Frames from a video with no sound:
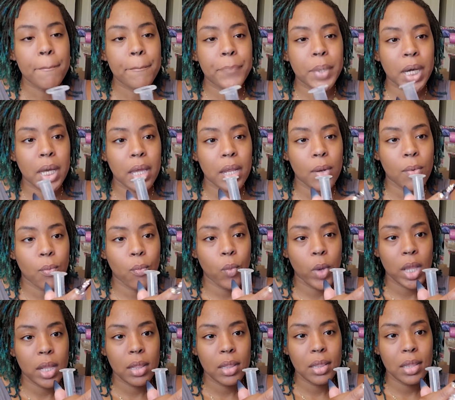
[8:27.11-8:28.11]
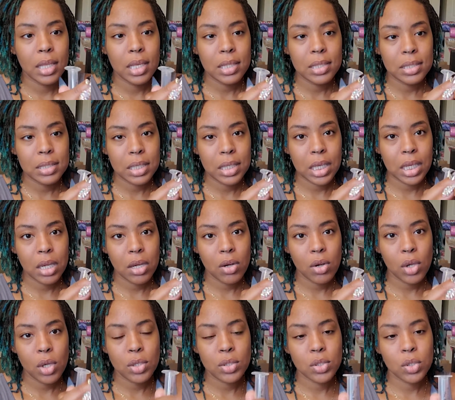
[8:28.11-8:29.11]
But when this here
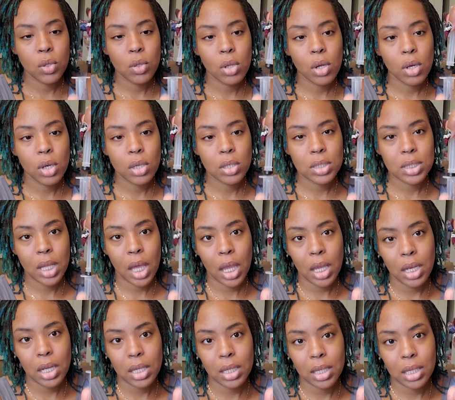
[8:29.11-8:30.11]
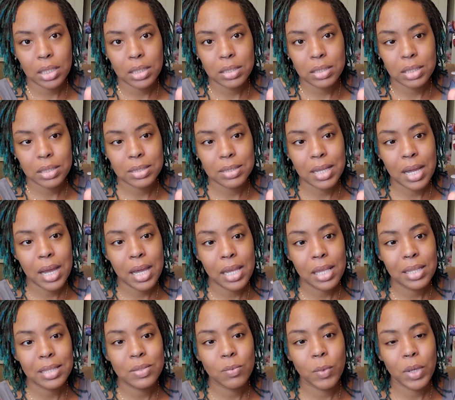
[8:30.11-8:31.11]
is no longer tight against the sides,